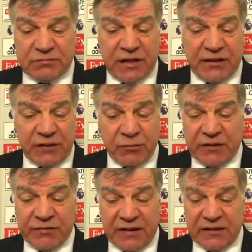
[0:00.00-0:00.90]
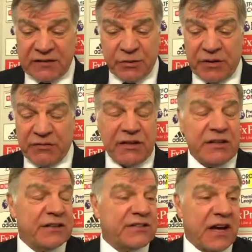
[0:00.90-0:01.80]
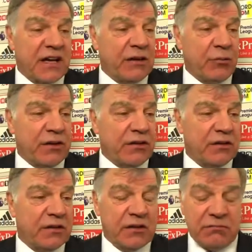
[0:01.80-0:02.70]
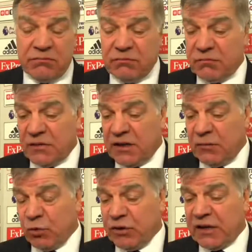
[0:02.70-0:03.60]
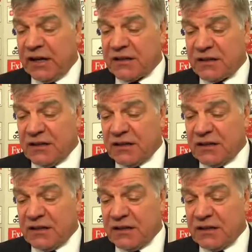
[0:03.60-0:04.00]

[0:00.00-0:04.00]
I think we failed to even the target with. And um, and then when you get